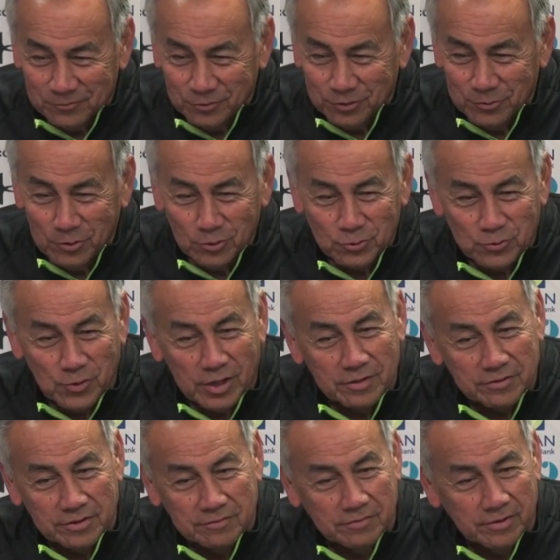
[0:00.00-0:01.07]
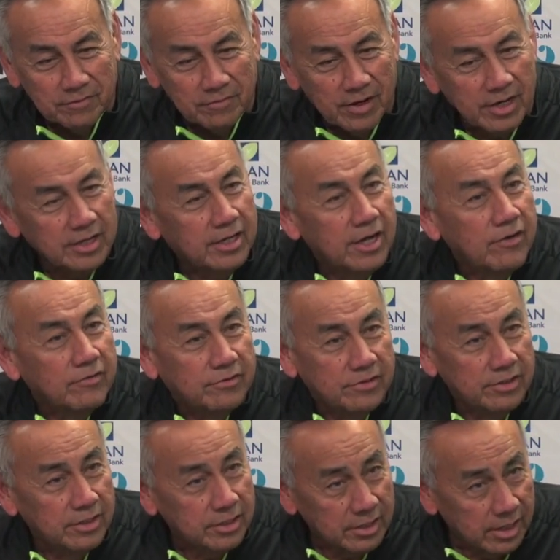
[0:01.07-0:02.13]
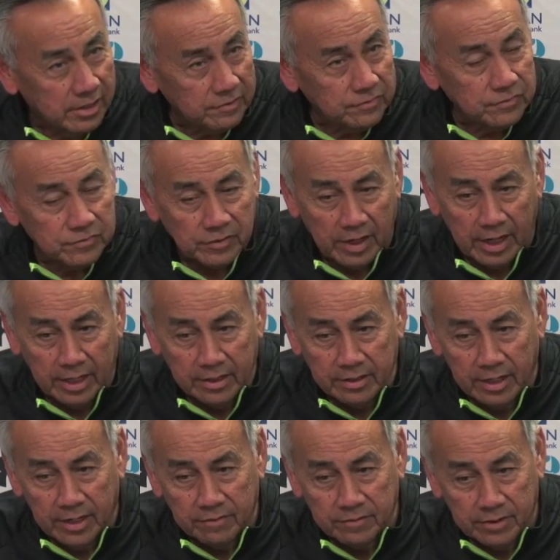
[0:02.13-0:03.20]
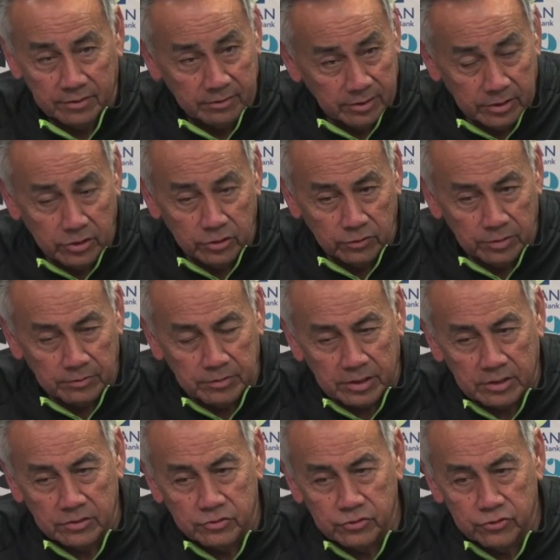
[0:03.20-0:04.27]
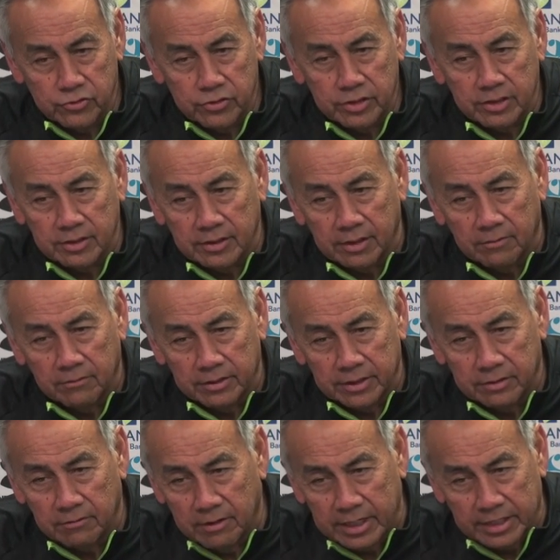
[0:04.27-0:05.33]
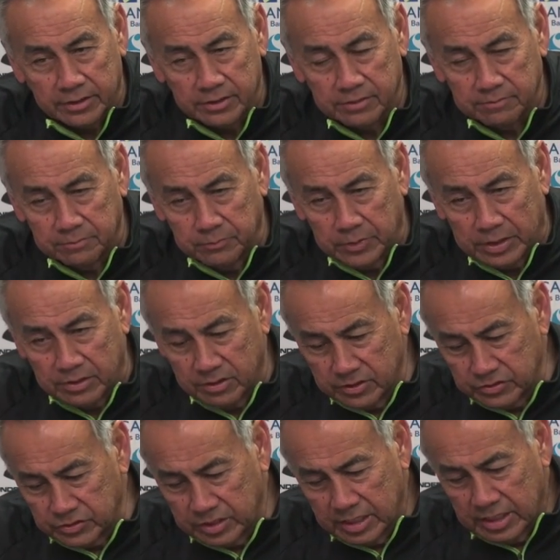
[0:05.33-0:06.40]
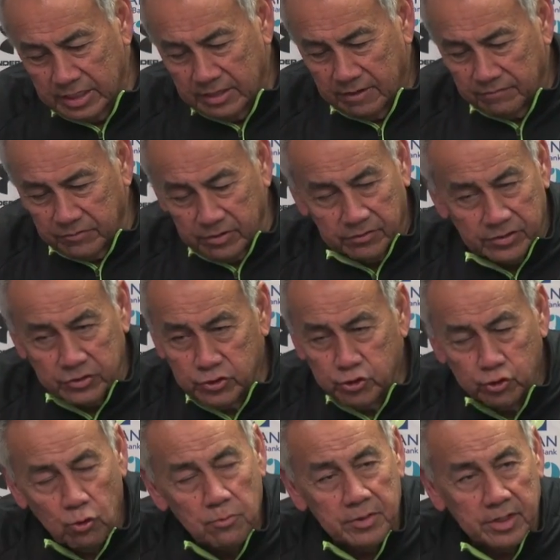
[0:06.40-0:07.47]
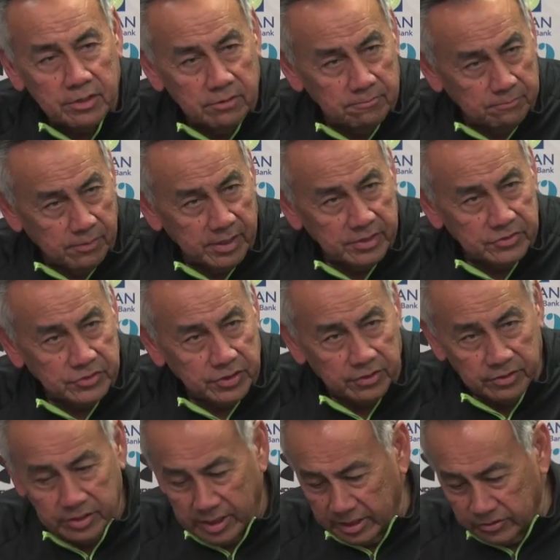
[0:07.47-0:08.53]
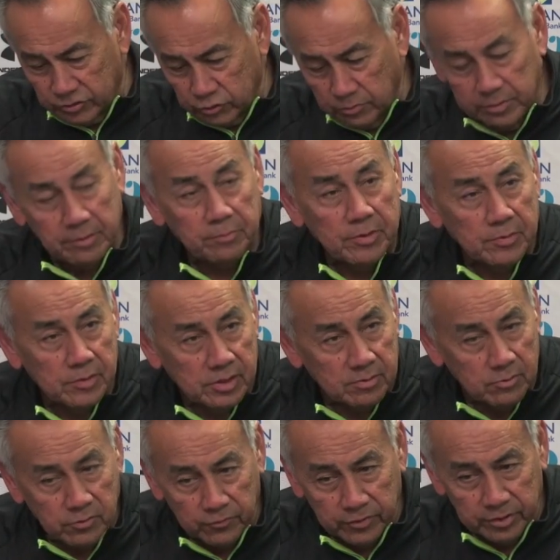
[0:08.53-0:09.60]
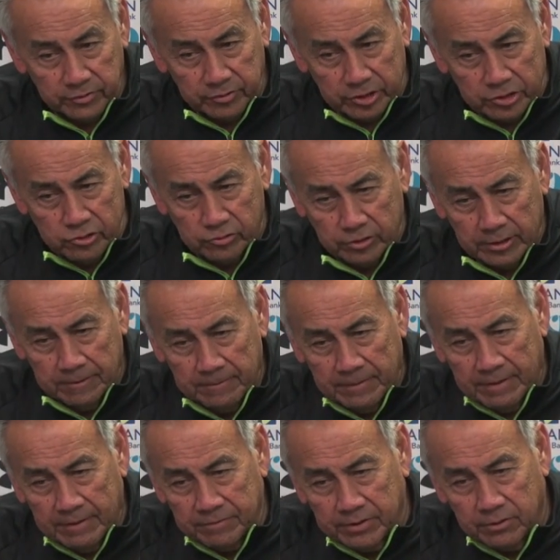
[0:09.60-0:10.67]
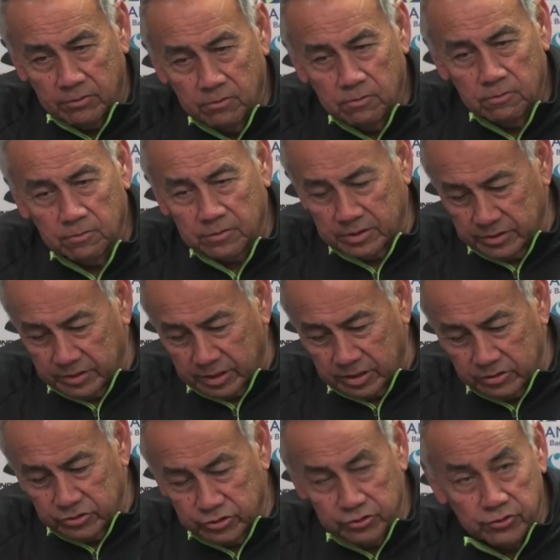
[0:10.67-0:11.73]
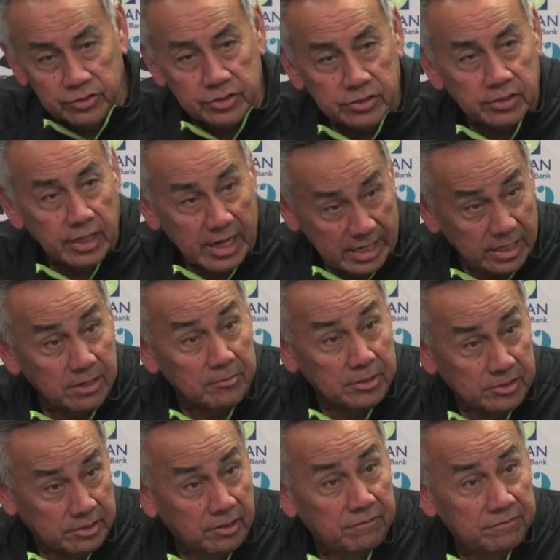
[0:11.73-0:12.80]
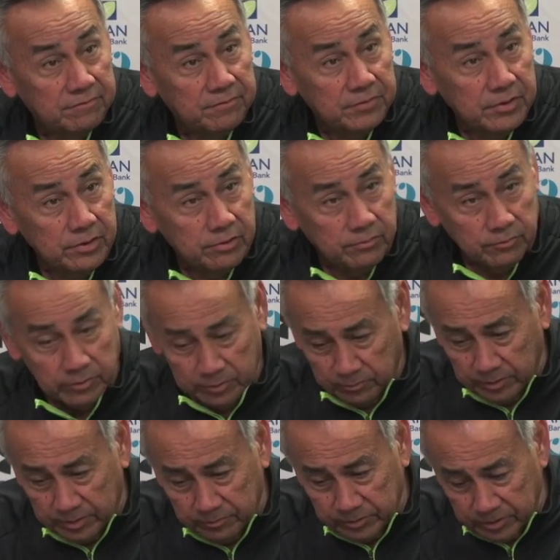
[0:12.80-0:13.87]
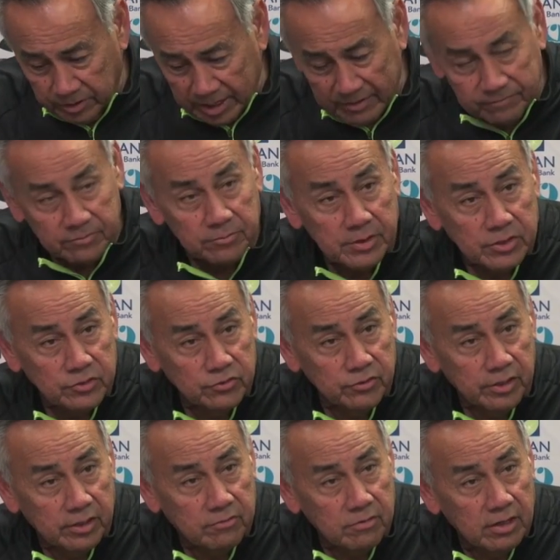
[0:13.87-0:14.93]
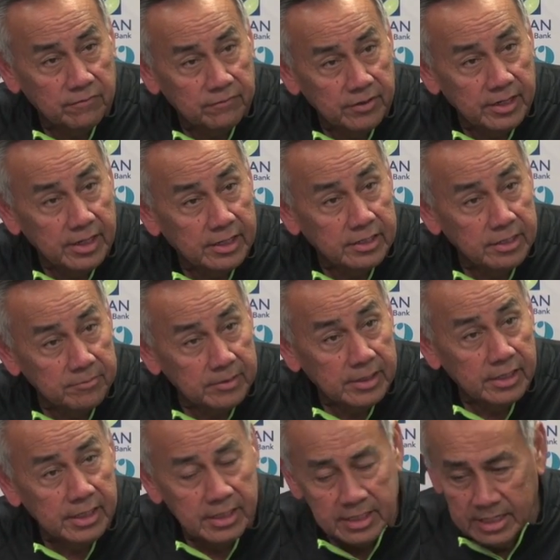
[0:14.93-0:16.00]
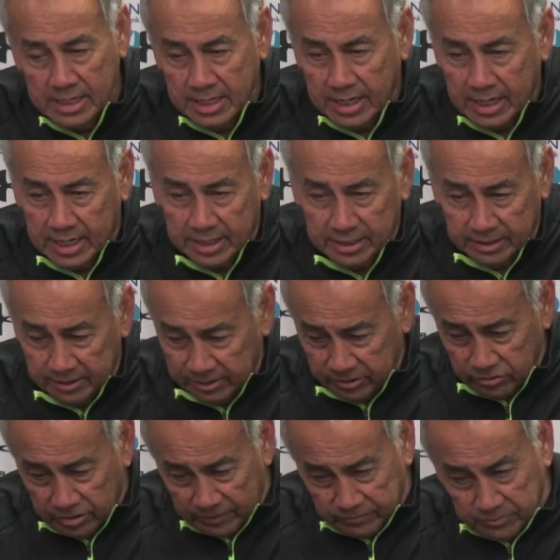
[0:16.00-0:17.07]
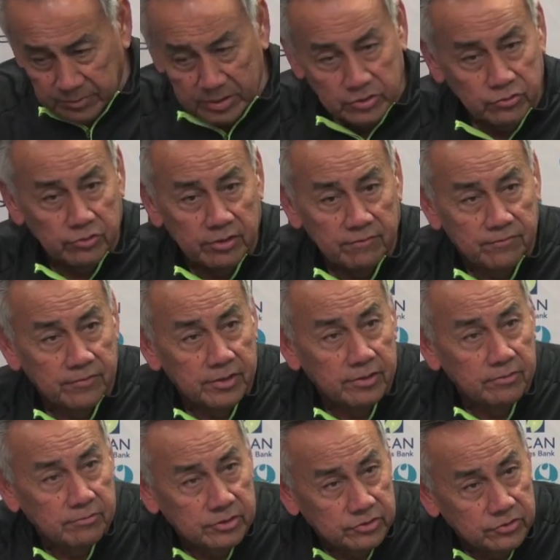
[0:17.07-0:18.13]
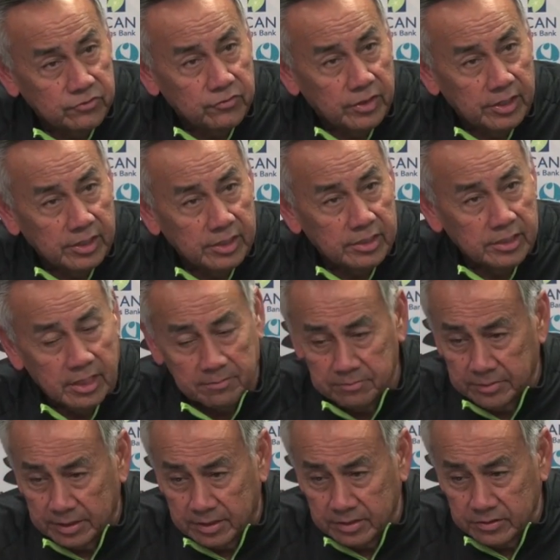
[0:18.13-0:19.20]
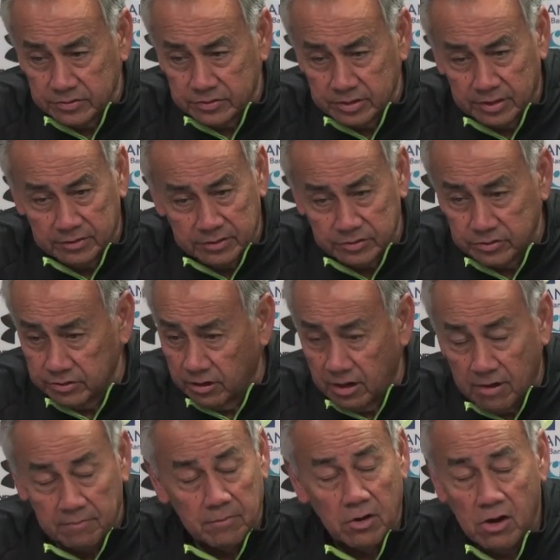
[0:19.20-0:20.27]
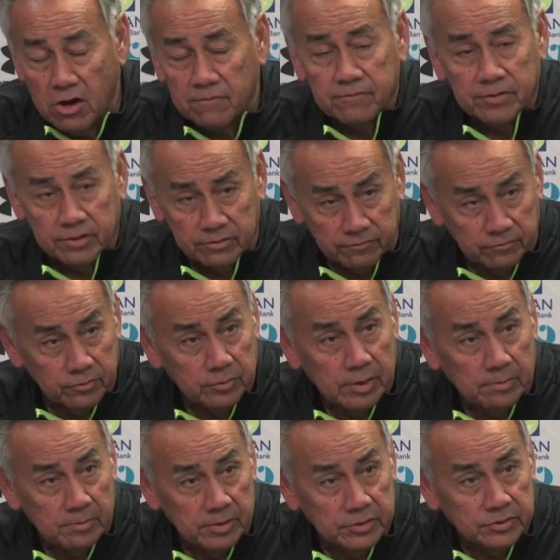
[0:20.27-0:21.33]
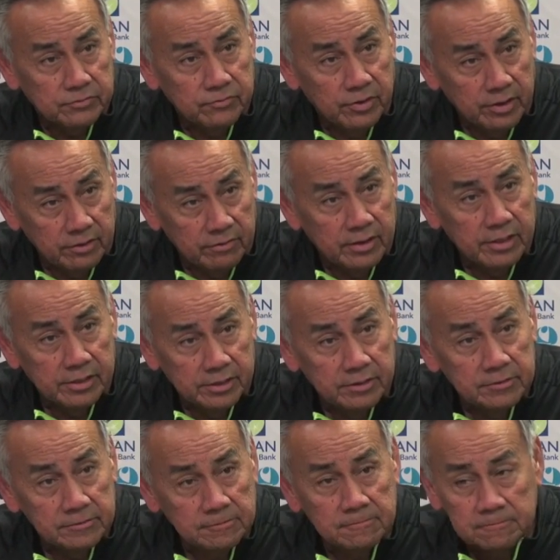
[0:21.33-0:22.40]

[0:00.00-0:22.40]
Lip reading: for the most part, they're high character young guys, and they're good. You know, the concern in Hawaii, because, you know, there's so many good players here, and so many people come over here to recruit, the concern is the academic stuff. You know, you have to make sure they qualify academically, and then you have to make sure they fit into what you're trying to get done, because there's awfully good football players running around here.